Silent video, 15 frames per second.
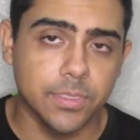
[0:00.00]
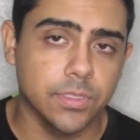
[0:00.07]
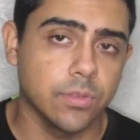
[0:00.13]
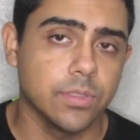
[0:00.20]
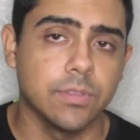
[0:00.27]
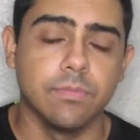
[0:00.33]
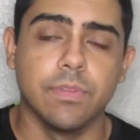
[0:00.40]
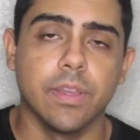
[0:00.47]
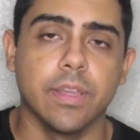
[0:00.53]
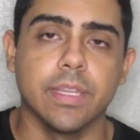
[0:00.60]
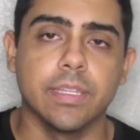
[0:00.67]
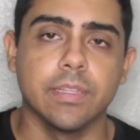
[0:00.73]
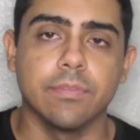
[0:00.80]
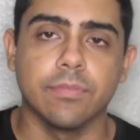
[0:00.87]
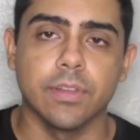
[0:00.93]
So it's very
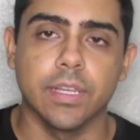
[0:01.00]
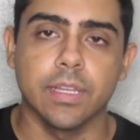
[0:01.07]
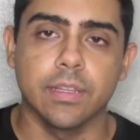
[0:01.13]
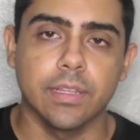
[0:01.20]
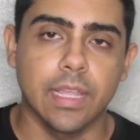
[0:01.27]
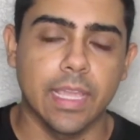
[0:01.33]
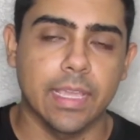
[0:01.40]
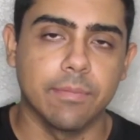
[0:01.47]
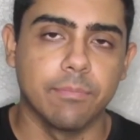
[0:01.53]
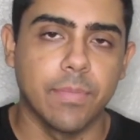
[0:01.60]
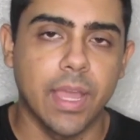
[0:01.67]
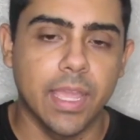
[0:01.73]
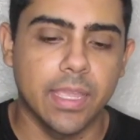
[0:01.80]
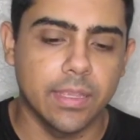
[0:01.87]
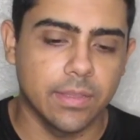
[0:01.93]
different. Like
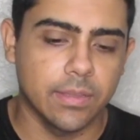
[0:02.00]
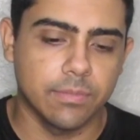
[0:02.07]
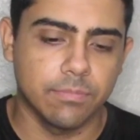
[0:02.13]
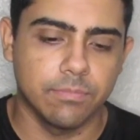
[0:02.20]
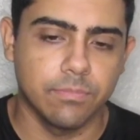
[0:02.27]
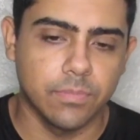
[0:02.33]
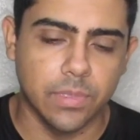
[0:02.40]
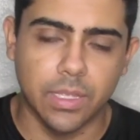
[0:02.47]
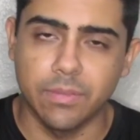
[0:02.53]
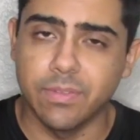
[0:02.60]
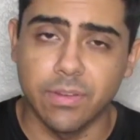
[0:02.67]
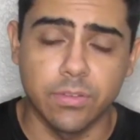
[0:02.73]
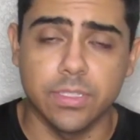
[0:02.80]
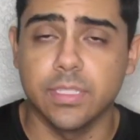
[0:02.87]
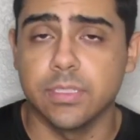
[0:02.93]
I've
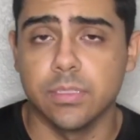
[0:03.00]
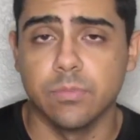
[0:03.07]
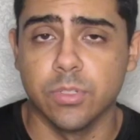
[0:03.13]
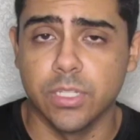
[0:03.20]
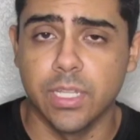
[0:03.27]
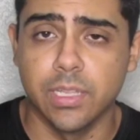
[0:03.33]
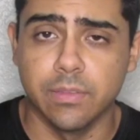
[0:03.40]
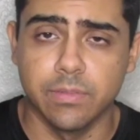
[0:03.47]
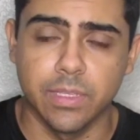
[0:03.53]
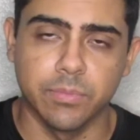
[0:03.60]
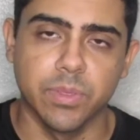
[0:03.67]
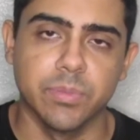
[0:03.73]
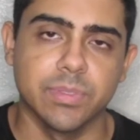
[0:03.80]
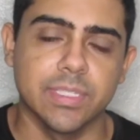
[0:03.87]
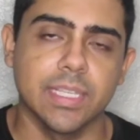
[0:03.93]
never seen someone deadlift like
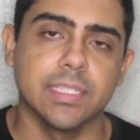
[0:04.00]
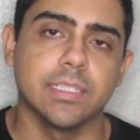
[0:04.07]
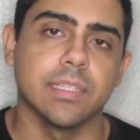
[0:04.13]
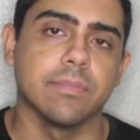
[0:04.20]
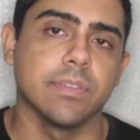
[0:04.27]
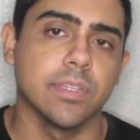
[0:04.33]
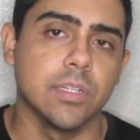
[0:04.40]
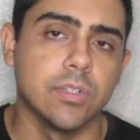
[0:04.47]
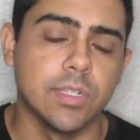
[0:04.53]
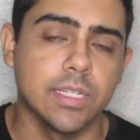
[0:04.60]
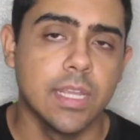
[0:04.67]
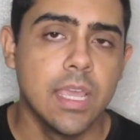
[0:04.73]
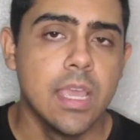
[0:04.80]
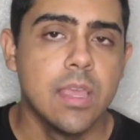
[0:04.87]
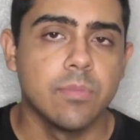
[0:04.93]
me besides Steffi Cohen,
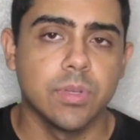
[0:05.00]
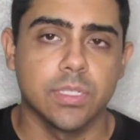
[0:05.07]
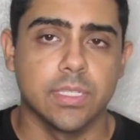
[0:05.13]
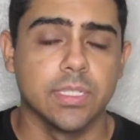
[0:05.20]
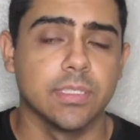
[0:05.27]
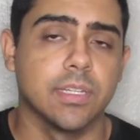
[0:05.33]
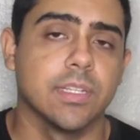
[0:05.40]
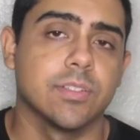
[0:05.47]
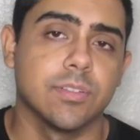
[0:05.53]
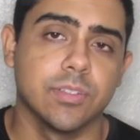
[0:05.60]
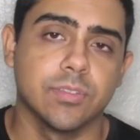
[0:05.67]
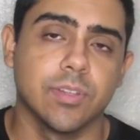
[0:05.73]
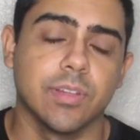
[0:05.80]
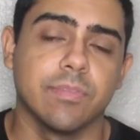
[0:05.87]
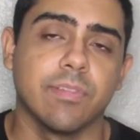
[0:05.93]
but she's a
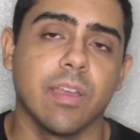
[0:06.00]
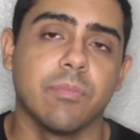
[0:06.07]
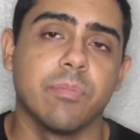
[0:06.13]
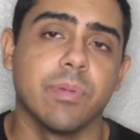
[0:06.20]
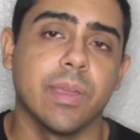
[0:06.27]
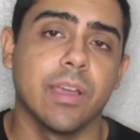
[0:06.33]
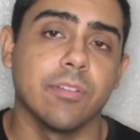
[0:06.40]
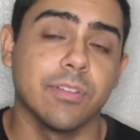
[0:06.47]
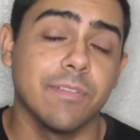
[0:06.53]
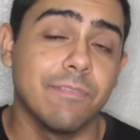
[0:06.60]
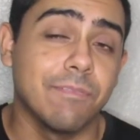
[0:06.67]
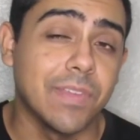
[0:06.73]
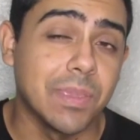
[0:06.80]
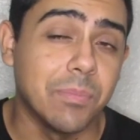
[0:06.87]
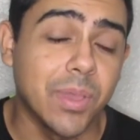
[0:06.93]
125-pound
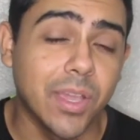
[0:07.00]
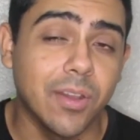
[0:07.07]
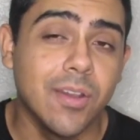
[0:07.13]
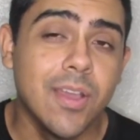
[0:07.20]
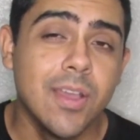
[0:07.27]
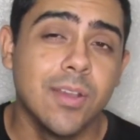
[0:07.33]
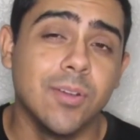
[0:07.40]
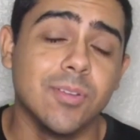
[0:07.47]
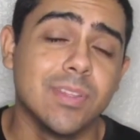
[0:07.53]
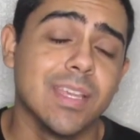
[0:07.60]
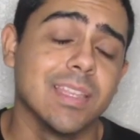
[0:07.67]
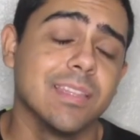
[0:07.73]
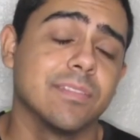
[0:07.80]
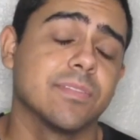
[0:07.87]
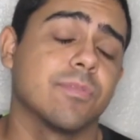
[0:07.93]
female who
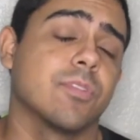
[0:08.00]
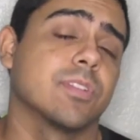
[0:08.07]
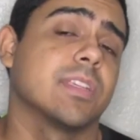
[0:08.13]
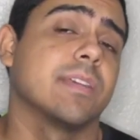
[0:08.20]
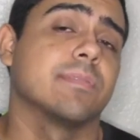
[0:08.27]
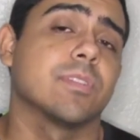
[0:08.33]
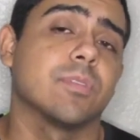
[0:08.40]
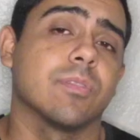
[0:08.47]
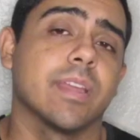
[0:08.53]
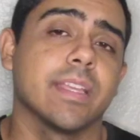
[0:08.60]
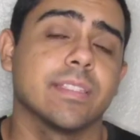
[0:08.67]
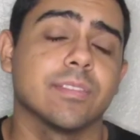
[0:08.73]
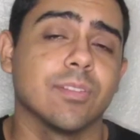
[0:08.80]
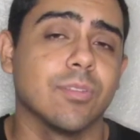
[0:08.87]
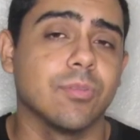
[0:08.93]
deadlifts 4 times her weight,
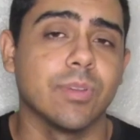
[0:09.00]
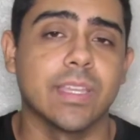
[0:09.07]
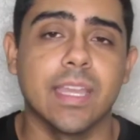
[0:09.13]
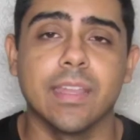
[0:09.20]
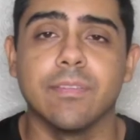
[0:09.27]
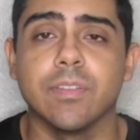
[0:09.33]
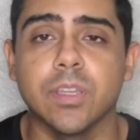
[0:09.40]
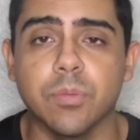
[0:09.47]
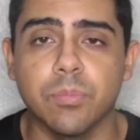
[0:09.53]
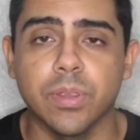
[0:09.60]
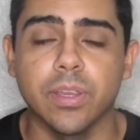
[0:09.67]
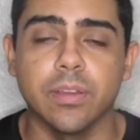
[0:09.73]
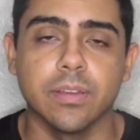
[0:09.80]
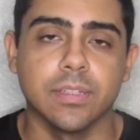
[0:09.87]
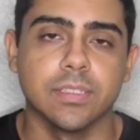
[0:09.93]
so we can't even
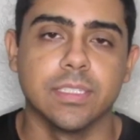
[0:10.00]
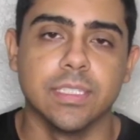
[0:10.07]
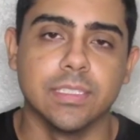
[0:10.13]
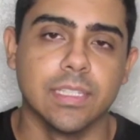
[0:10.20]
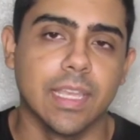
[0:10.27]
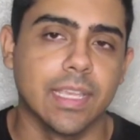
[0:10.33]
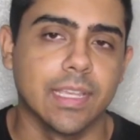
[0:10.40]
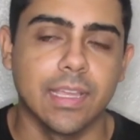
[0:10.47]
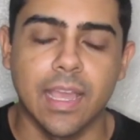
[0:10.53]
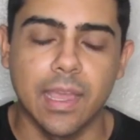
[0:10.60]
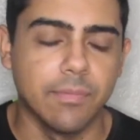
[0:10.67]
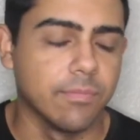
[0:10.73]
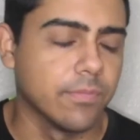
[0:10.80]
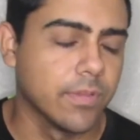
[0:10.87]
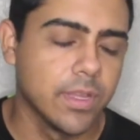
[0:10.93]
compare. She's like,
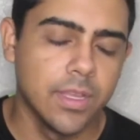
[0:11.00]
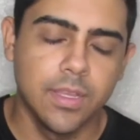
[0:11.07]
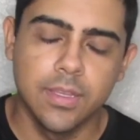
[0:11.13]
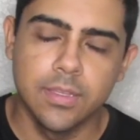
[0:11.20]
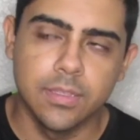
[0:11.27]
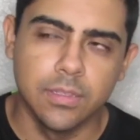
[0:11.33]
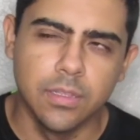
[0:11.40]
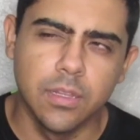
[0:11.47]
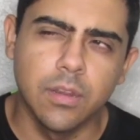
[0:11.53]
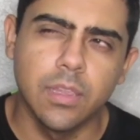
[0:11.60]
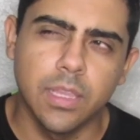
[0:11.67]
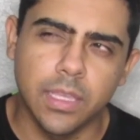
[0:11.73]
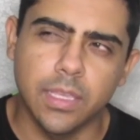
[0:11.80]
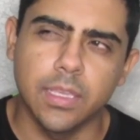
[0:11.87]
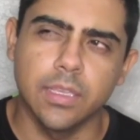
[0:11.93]
I'm
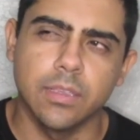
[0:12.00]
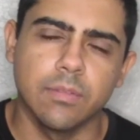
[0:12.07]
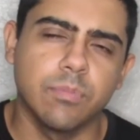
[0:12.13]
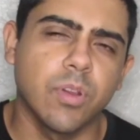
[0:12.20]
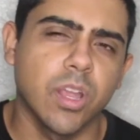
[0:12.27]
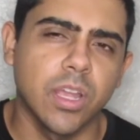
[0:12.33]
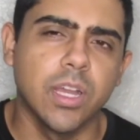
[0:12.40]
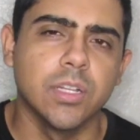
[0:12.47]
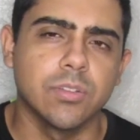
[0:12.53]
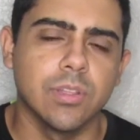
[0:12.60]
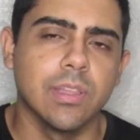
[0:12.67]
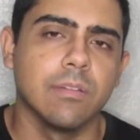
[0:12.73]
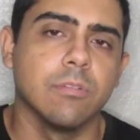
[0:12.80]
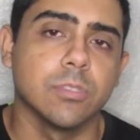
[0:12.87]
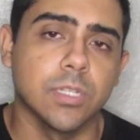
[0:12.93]
literally probably 100
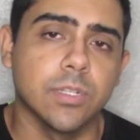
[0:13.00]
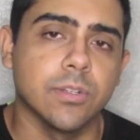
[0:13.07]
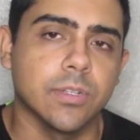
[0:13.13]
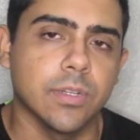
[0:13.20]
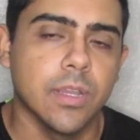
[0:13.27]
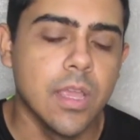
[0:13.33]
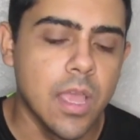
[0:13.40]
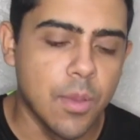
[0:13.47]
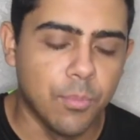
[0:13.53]
levels under her.